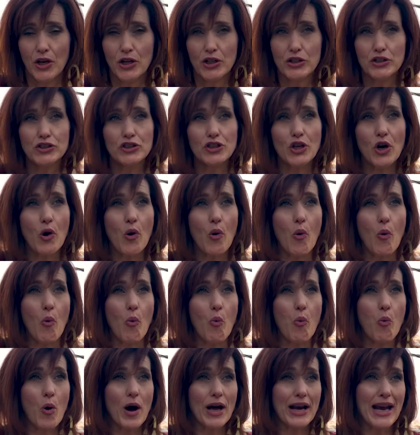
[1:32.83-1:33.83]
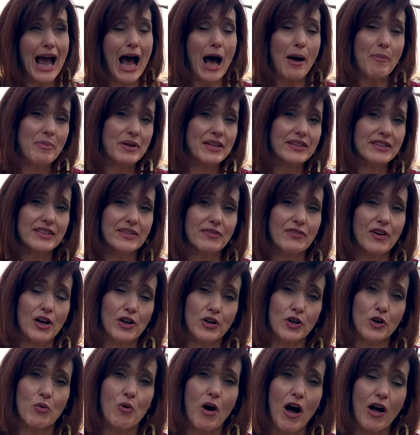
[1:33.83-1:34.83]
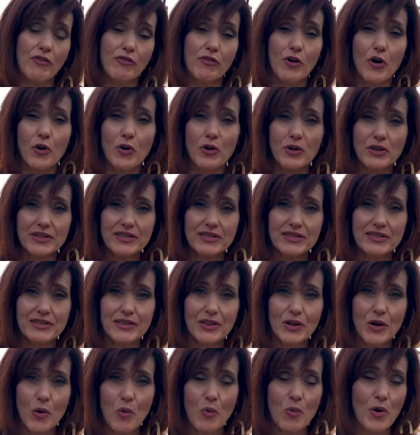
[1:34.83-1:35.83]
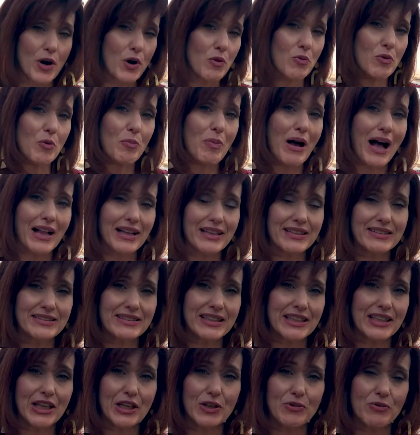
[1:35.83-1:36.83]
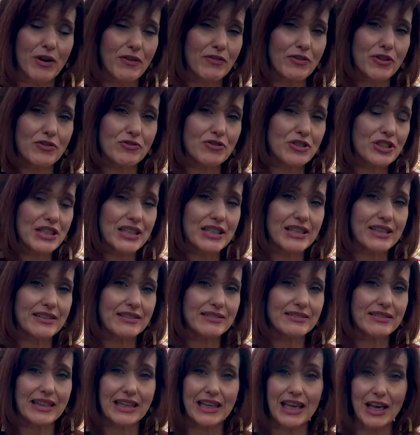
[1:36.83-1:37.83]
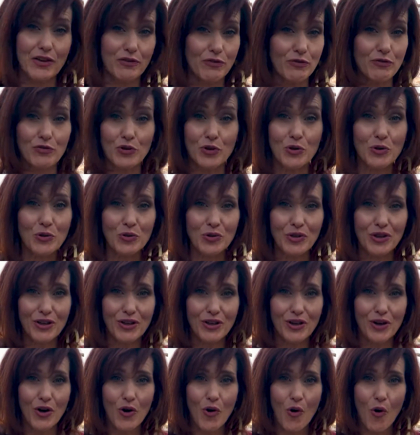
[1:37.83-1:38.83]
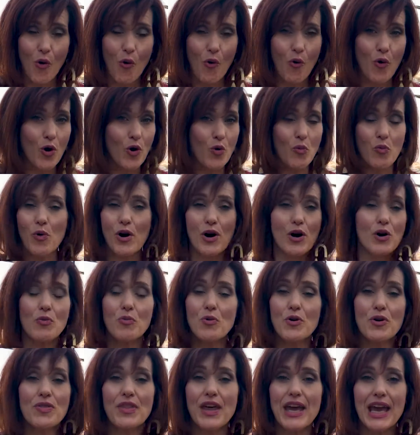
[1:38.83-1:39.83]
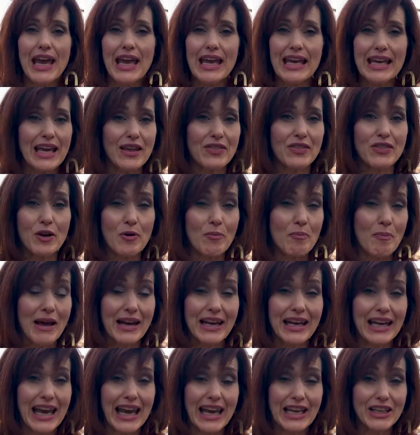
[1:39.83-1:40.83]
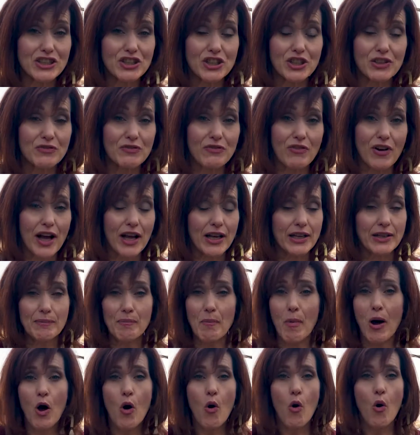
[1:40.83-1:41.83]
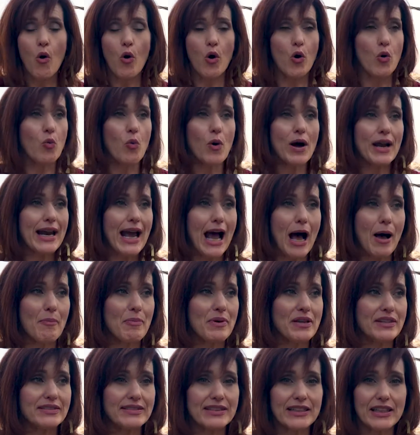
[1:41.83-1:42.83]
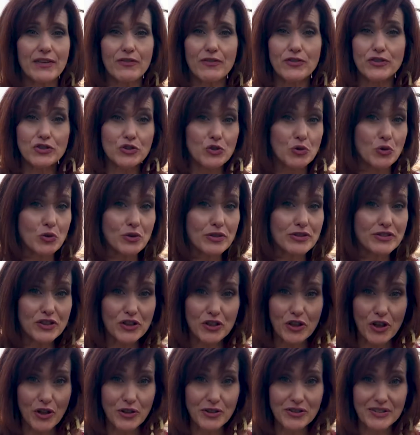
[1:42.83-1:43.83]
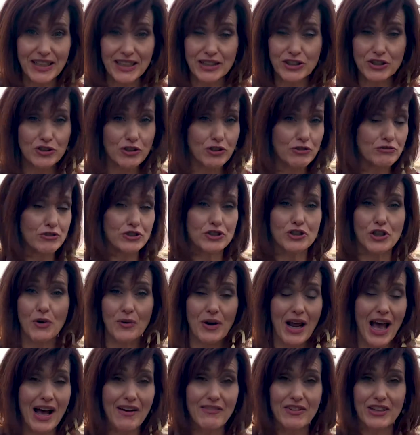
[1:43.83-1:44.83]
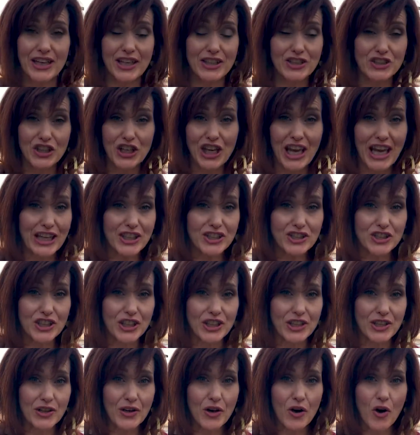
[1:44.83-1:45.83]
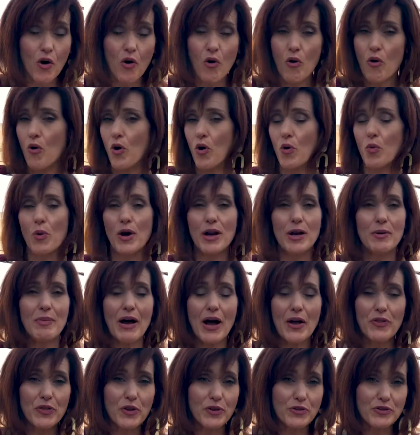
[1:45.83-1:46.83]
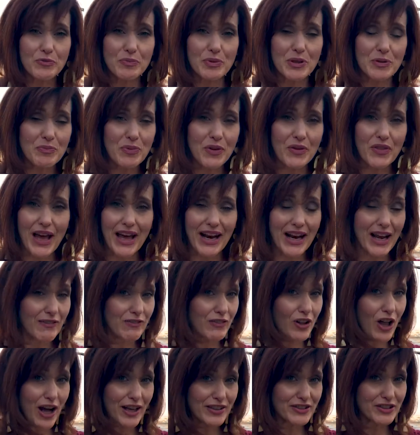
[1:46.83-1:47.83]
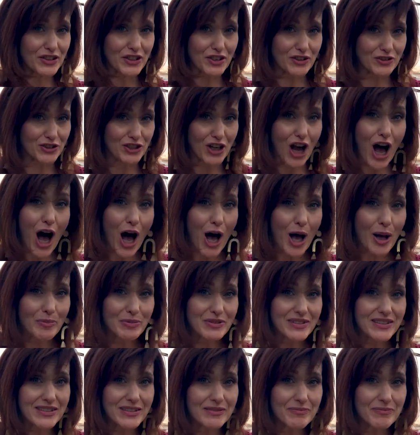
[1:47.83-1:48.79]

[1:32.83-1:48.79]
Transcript: So what happens if UNRWA folds? Where will Palestinian refugees get food? Or where will they get their medication from? Or what happens if schools close and children don't have an education? Or what about those people that have lost their jobs?